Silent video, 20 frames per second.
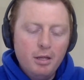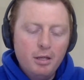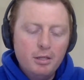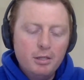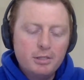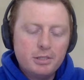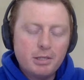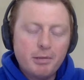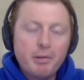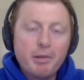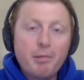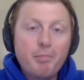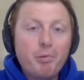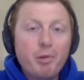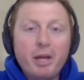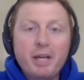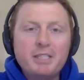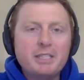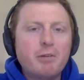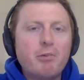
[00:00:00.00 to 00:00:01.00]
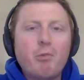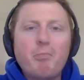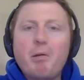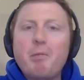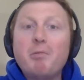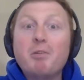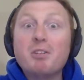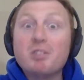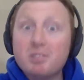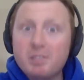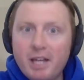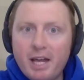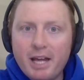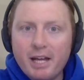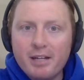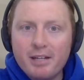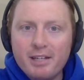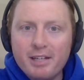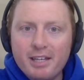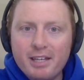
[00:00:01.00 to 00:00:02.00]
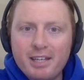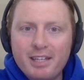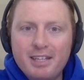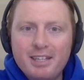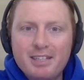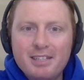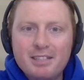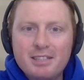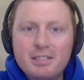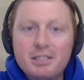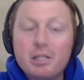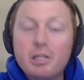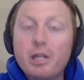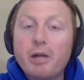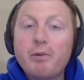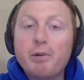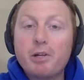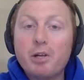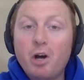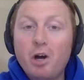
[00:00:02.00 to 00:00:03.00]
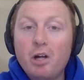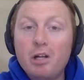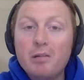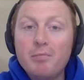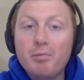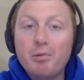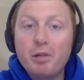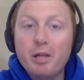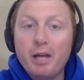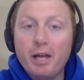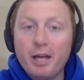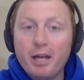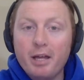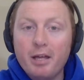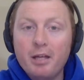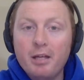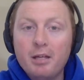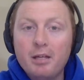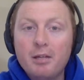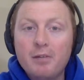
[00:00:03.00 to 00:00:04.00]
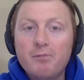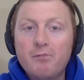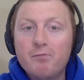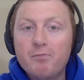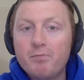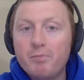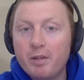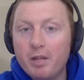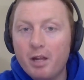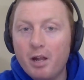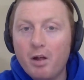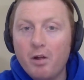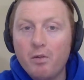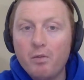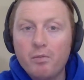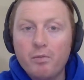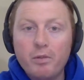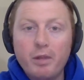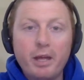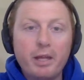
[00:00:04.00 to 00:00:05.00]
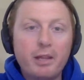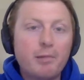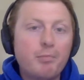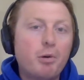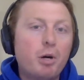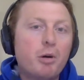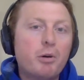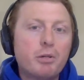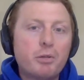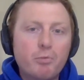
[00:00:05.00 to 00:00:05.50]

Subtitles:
some of the plays I remember exactly. So they would call a play, like the ball would